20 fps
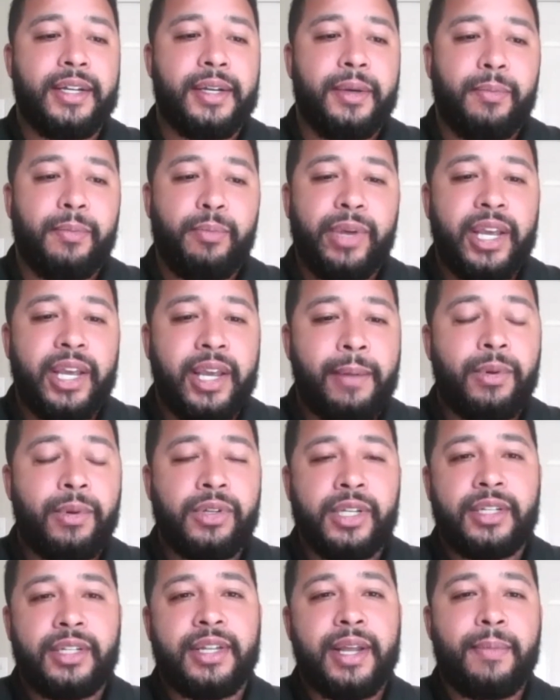being able
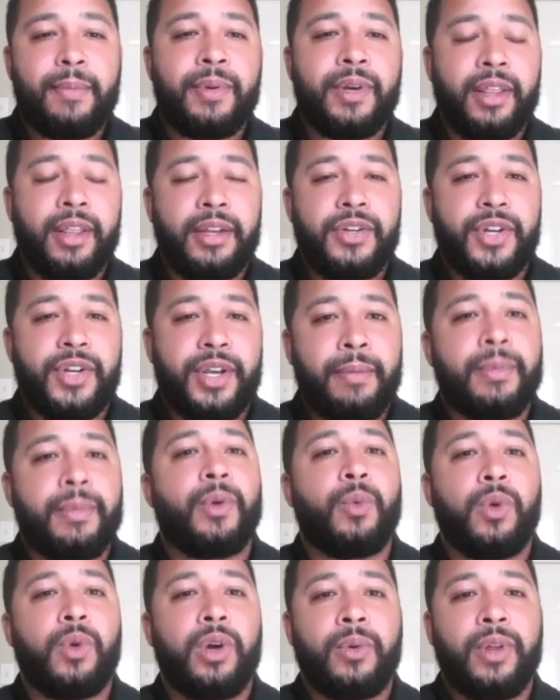to step into the gym
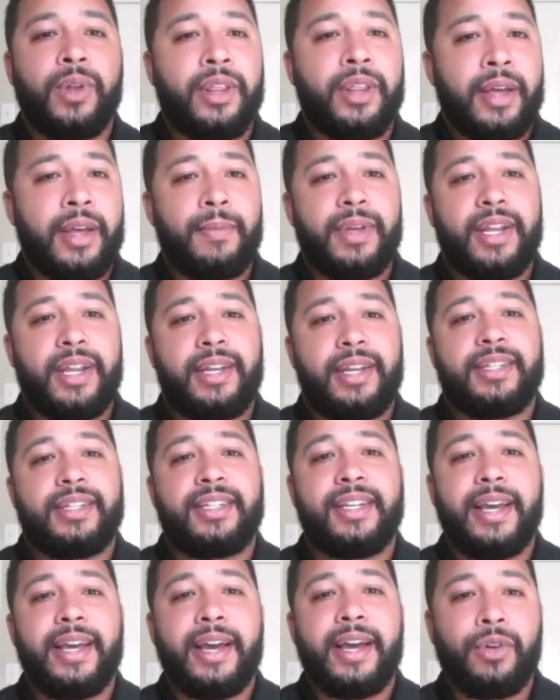and work with them and
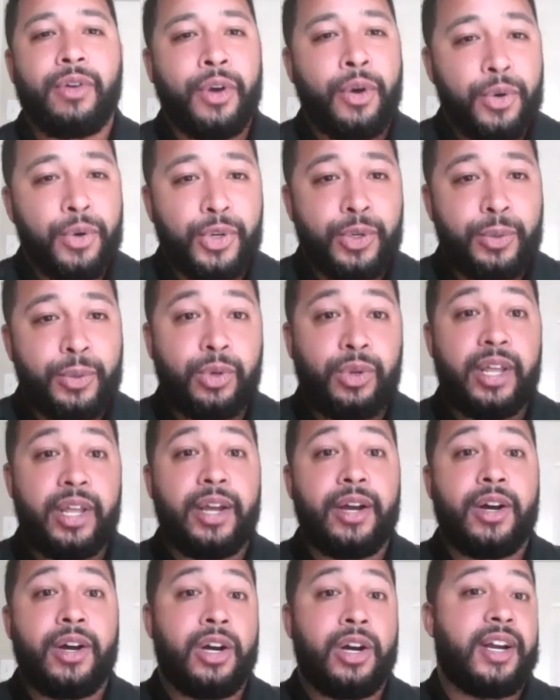see how coachable they
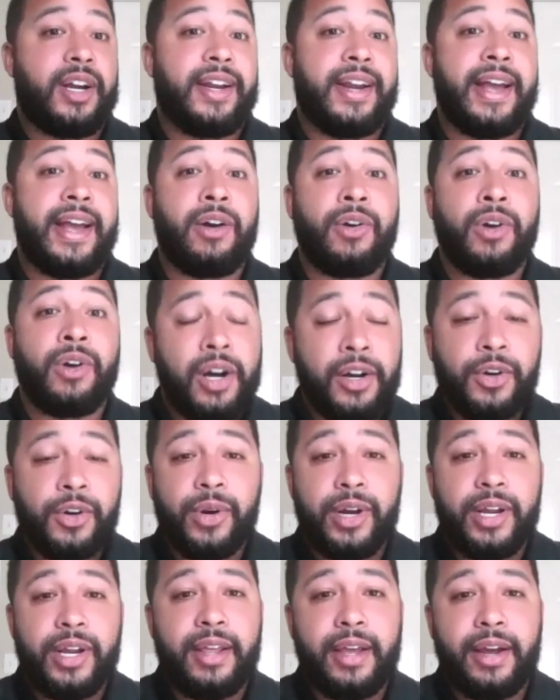are and how
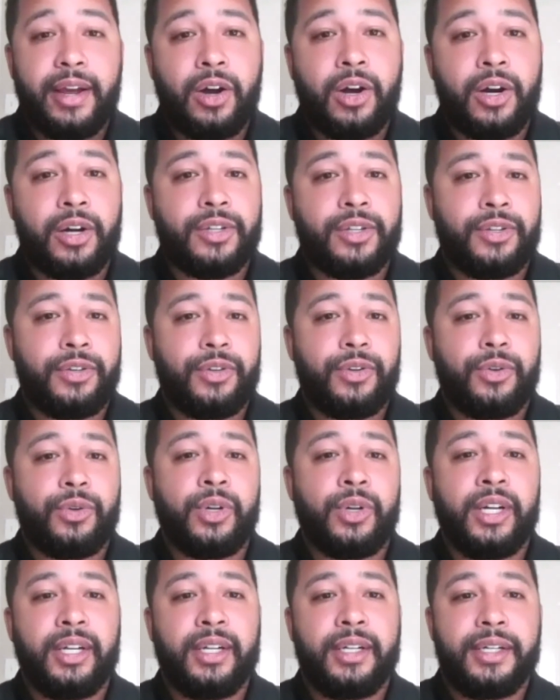hungry they are to
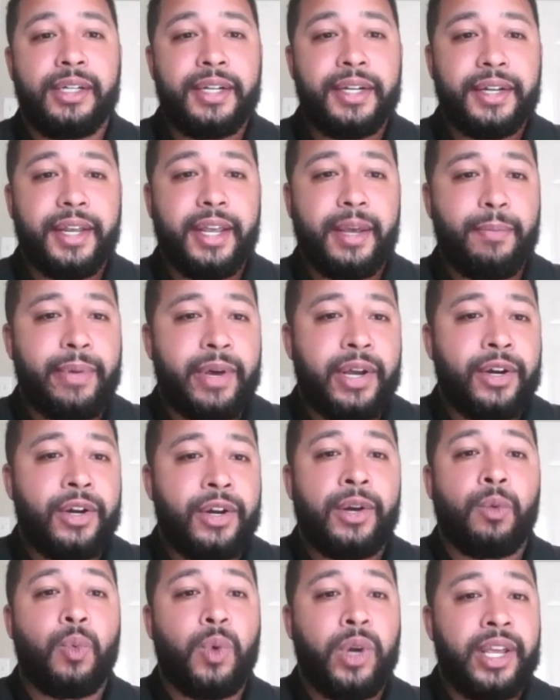get better
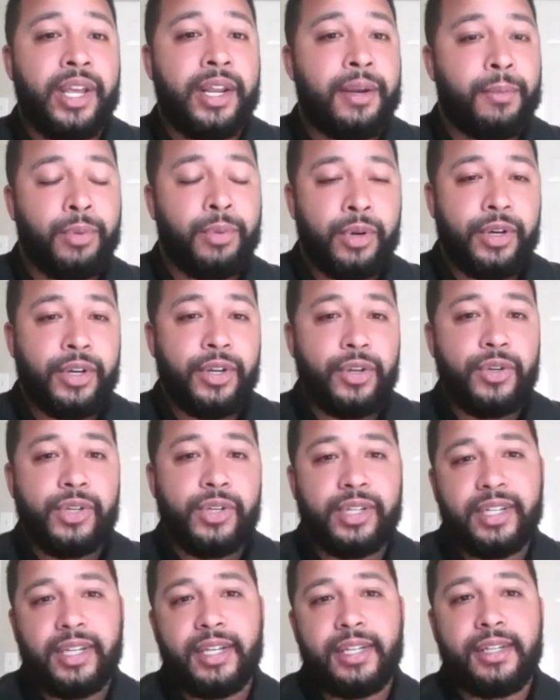and win and
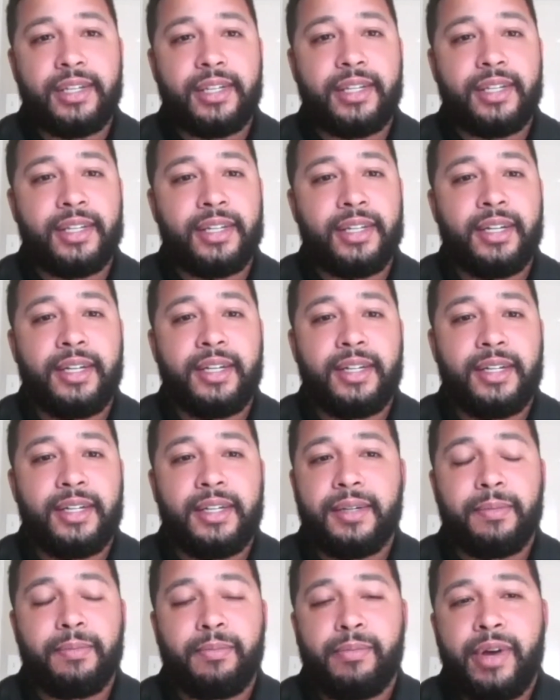produce is
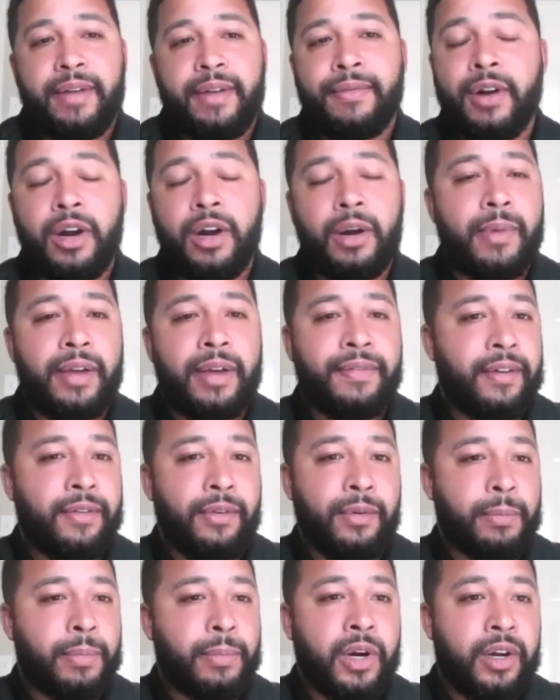by far my
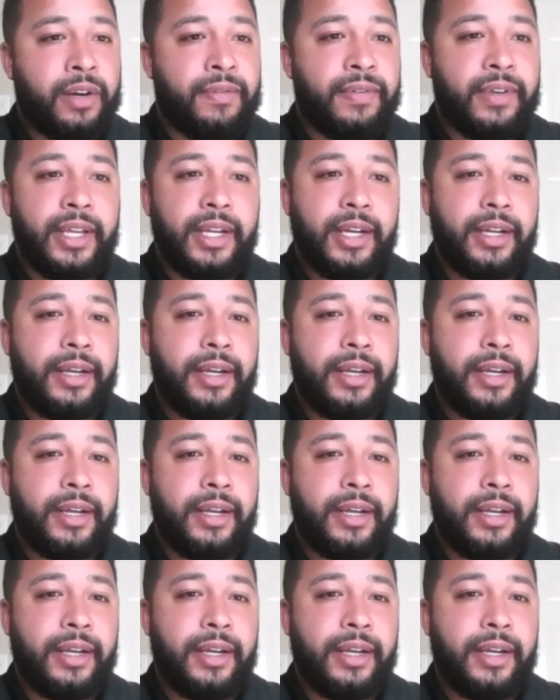favorite part of it.